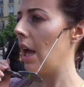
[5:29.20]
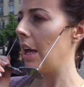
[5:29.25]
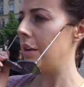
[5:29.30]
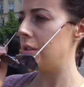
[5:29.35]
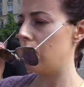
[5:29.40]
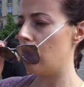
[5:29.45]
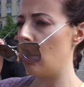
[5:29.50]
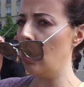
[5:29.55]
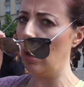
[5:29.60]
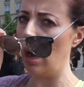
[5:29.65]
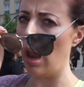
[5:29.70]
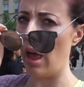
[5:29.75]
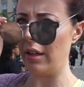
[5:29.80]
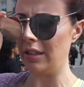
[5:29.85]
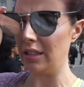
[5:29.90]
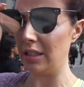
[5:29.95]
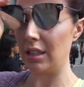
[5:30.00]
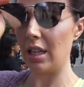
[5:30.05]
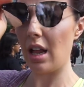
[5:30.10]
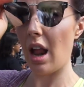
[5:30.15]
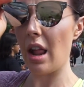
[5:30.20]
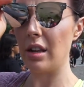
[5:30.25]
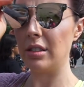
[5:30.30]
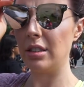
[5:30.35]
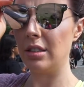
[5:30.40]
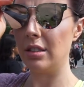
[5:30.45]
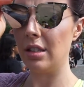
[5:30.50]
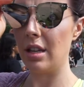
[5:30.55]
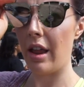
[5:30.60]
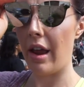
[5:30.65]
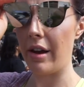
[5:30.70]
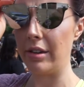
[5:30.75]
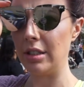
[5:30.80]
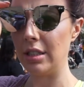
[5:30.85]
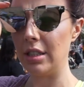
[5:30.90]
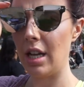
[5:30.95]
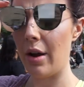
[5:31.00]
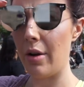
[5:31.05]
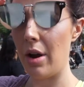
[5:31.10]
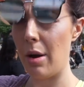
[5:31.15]
how's your hole?
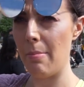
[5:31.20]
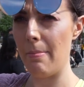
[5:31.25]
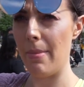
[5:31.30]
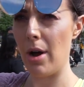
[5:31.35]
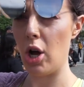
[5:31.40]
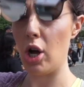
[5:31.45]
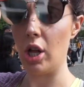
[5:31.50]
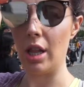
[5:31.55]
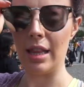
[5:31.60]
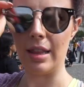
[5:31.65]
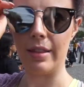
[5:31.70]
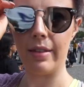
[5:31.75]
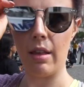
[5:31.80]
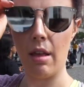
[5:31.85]
Or your balls?